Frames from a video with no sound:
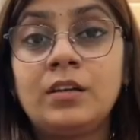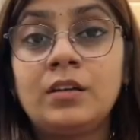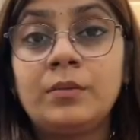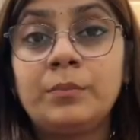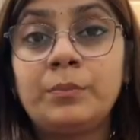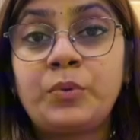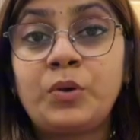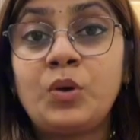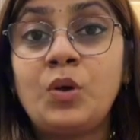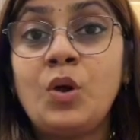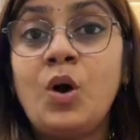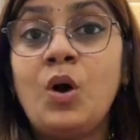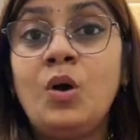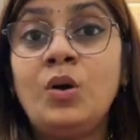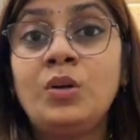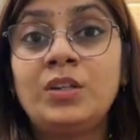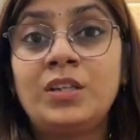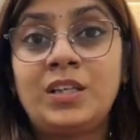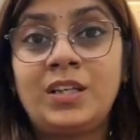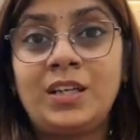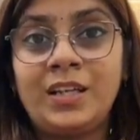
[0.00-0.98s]

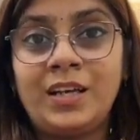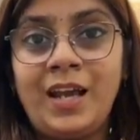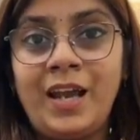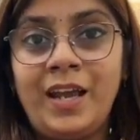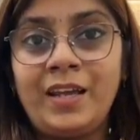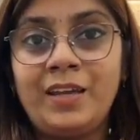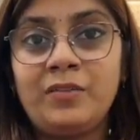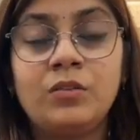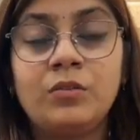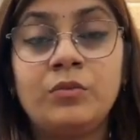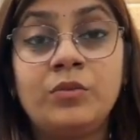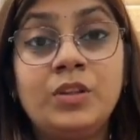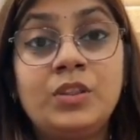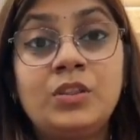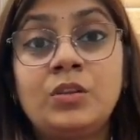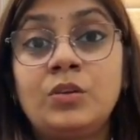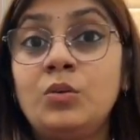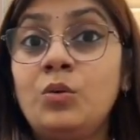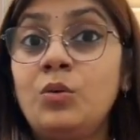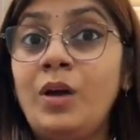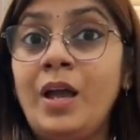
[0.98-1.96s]
prolonged cry with
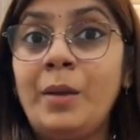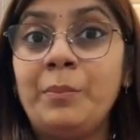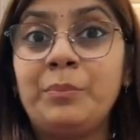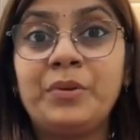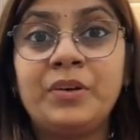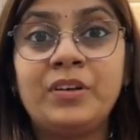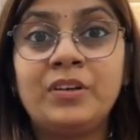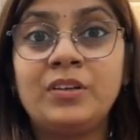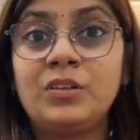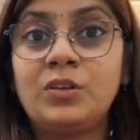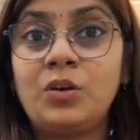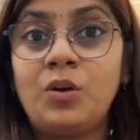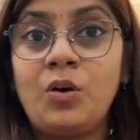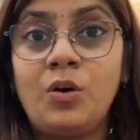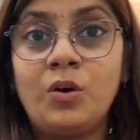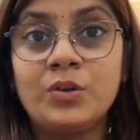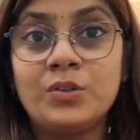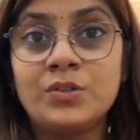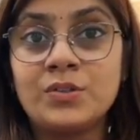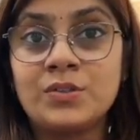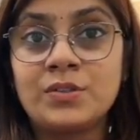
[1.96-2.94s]
no apparent
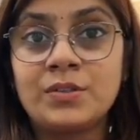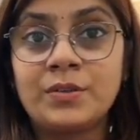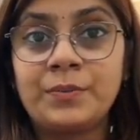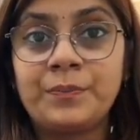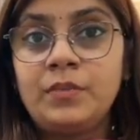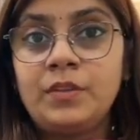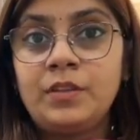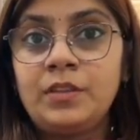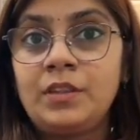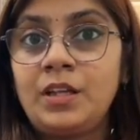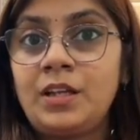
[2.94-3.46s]
cause. The